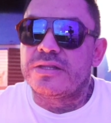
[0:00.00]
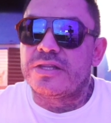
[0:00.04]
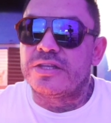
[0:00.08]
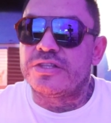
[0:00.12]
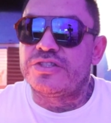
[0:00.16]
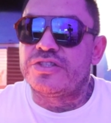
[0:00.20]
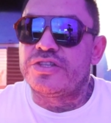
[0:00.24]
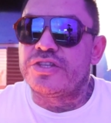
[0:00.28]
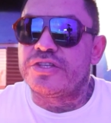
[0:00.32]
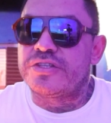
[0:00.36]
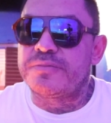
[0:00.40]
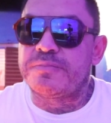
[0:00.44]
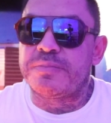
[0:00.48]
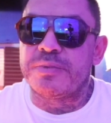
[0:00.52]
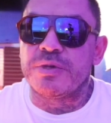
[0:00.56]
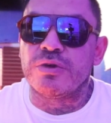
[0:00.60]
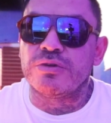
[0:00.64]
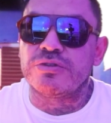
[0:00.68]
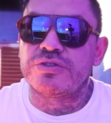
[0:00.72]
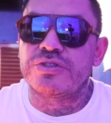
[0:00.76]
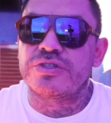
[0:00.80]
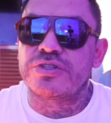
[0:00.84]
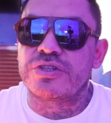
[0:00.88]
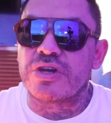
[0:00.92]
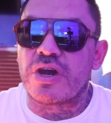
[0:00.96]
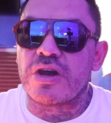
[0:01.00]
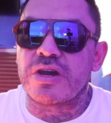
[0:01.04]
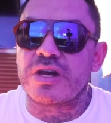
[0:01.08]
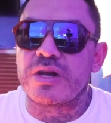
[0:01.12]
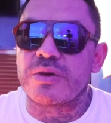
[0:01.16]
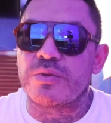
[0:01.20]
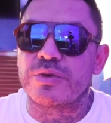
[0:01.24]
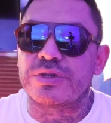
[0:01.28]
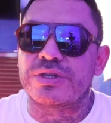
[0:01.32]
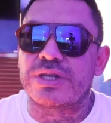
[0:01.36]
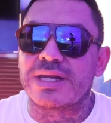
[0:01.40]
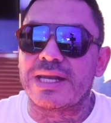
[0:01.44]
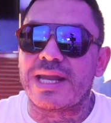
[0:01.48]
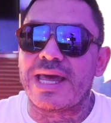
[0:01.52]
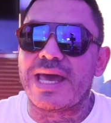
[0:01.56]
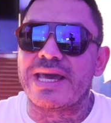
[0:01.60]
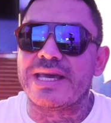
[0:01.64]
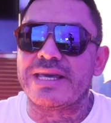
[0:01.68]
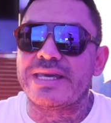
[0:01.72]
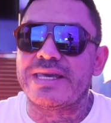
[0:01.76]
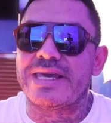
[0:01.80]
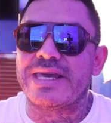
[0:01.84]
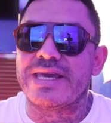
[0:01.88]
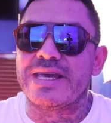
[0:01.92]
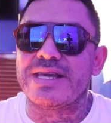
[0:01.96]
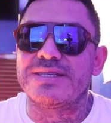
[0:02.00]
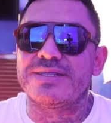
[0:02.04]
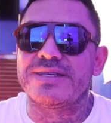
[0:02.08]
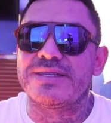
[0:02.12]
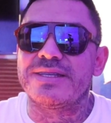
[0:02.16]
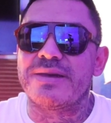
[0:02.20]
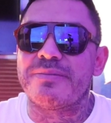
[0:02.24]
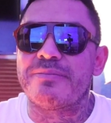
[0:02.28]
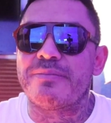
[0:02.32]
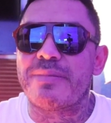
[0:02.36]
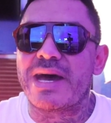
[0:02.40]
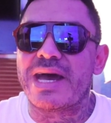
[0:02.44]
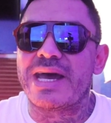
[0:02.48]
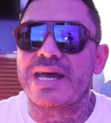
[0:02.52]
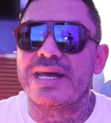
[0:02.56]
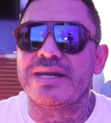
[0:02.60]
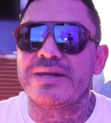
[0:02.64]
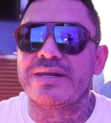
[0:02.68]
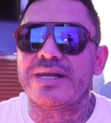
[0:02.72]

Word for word: The dispute started with the Land Kings in the mid